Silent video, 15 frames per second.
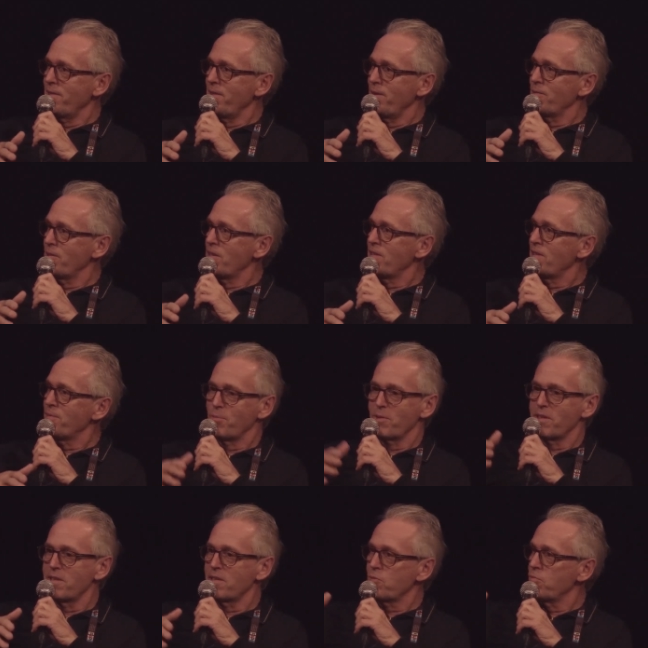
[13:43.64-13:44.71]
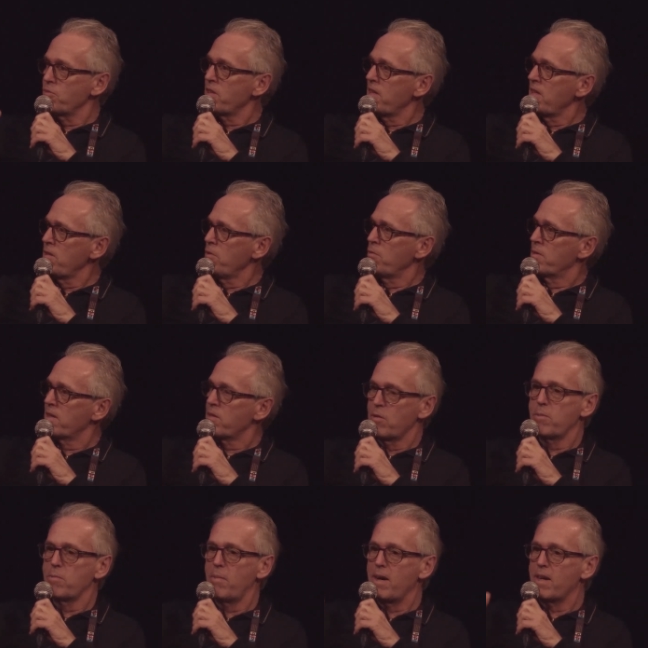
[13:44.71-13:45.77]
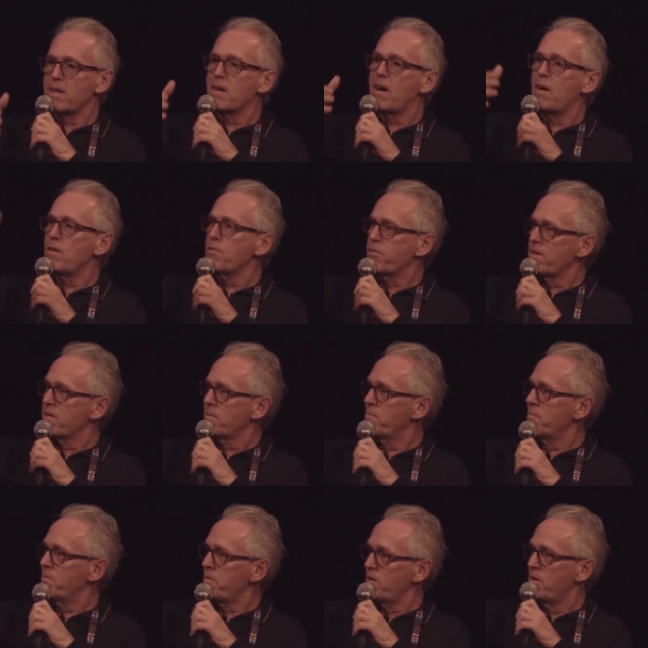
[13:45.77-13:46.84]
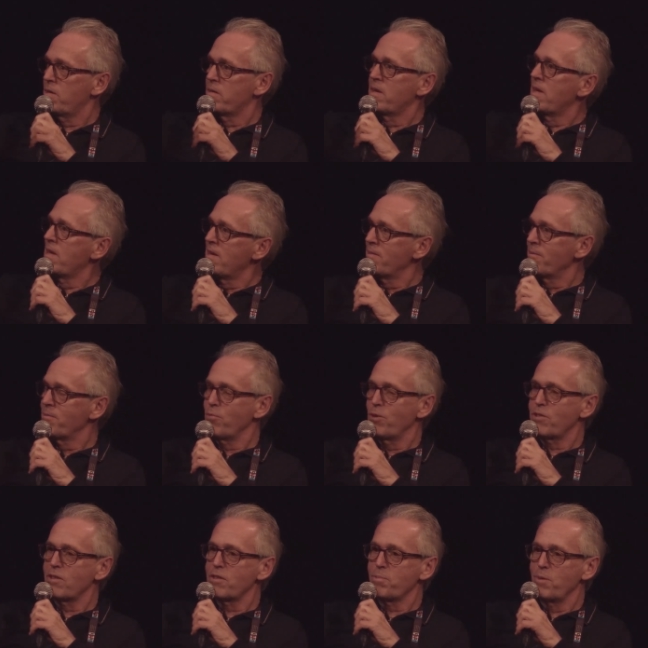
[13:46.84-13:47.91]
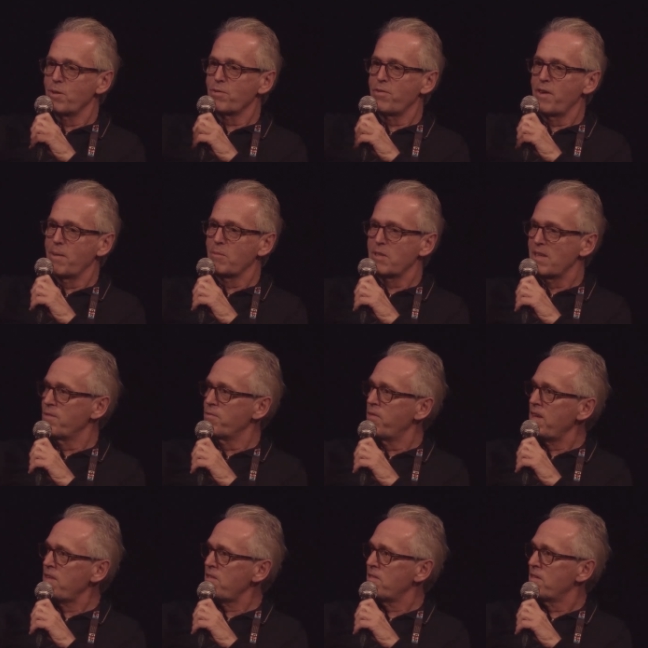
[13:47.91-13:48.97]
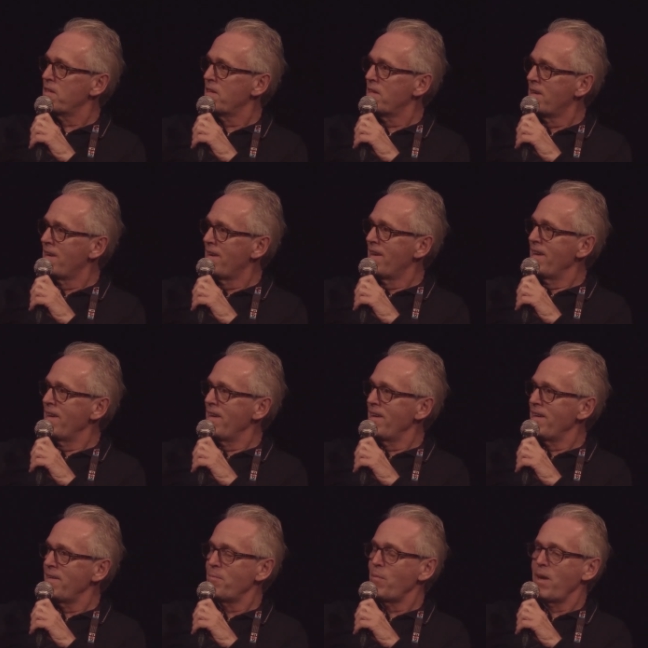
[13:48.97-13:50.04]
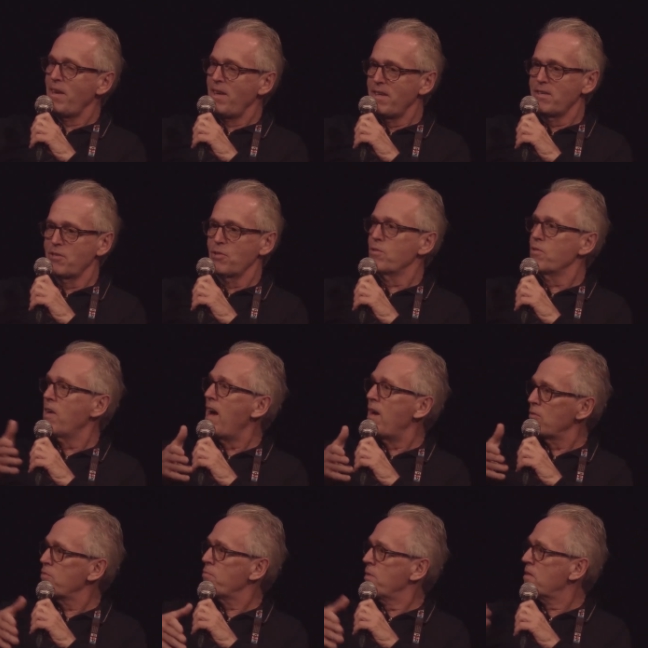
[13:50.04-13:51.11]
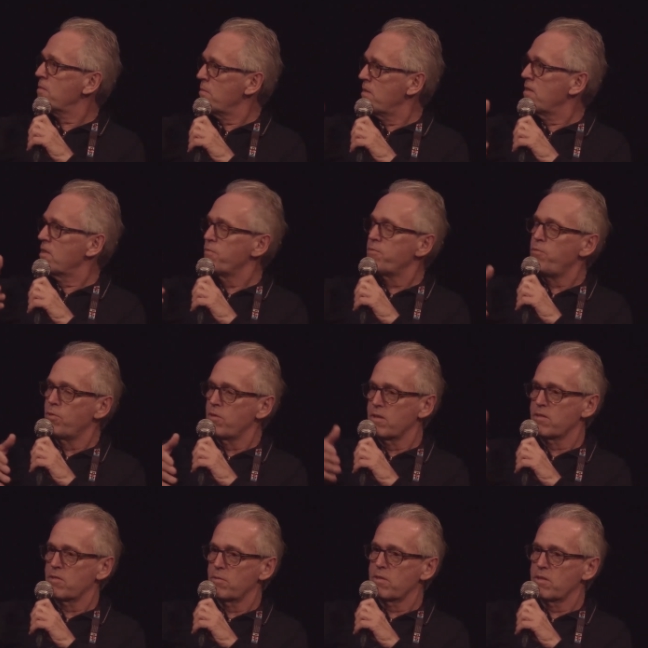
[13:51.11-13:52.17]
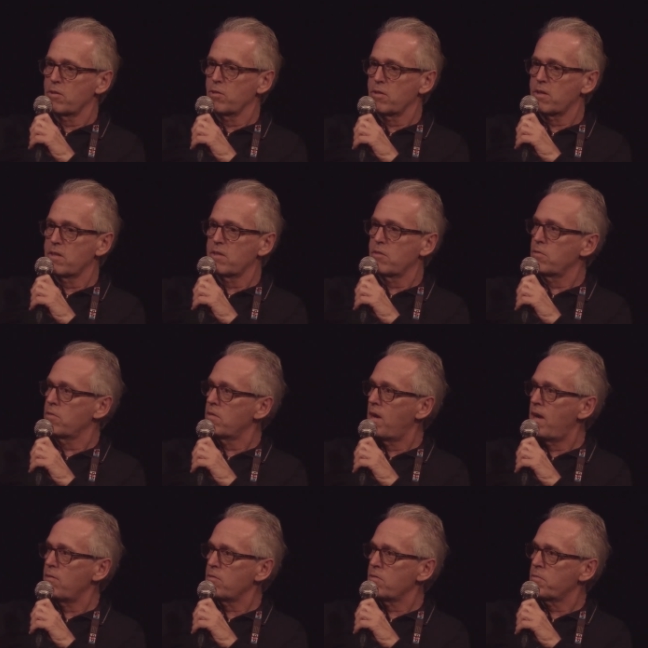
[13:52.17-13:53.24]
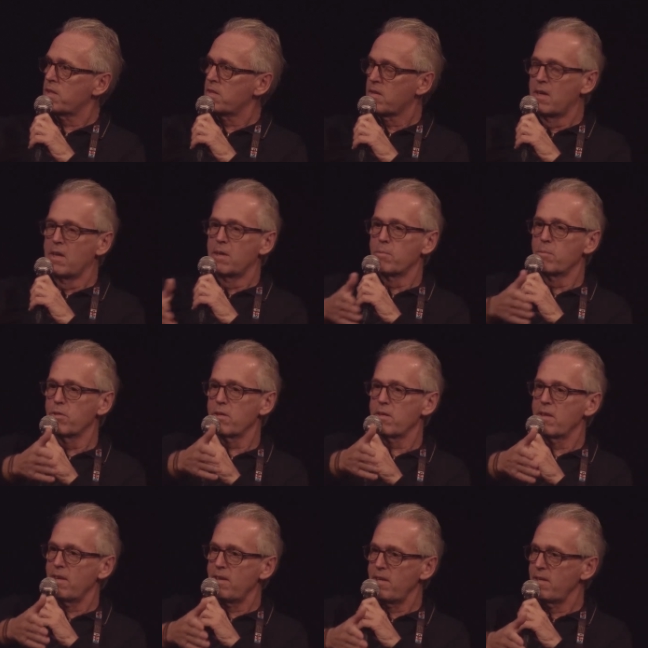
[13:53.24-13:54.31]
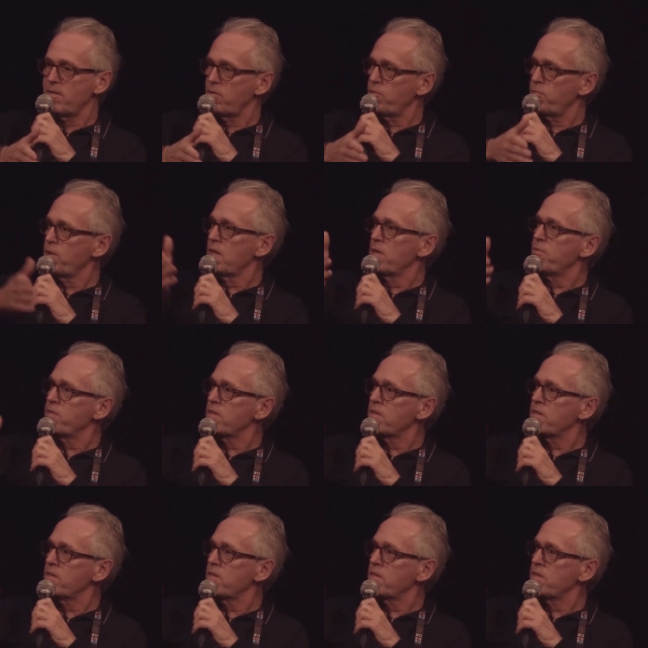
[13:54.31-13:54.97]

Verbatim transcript: know, this is what is continuing. You know, Mike Calvey, you know, Russia's most famous investor, uh, he's under house arrest. He's a foreigner, so he's lucky he's under house arrest. But uh, three of